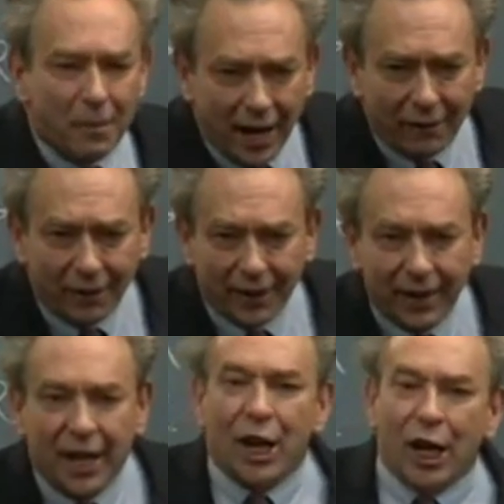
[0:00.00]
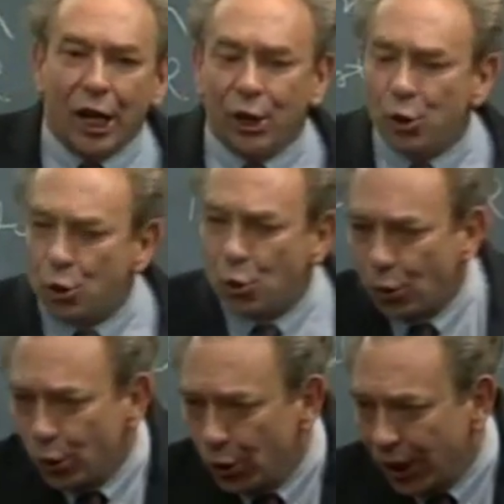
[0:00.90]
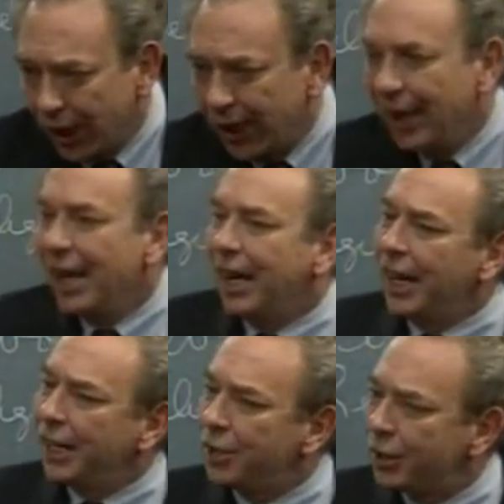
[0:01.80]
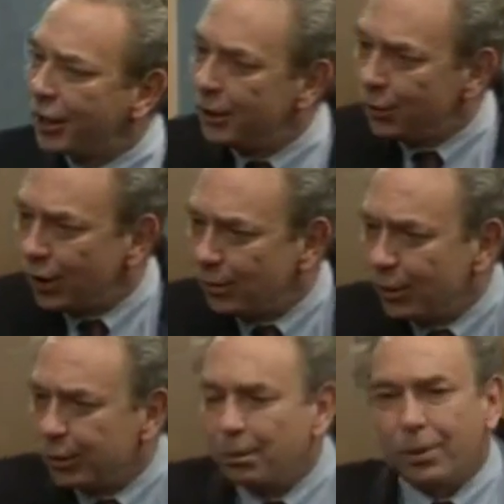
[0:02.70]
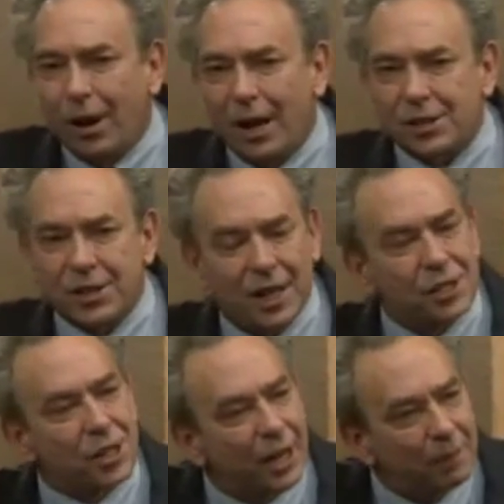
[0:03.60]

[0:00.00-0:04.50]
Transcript: heaven, intruding into the normal process and